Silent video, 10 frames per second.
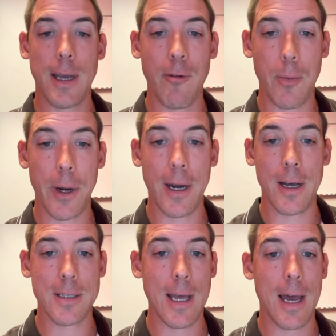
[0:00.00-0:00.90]
Everybody
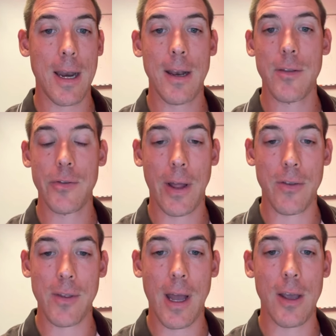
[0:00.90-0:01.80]
does that,
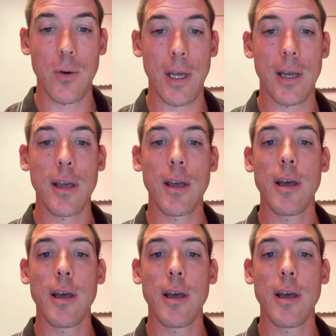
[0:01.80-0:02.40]
that's not unique.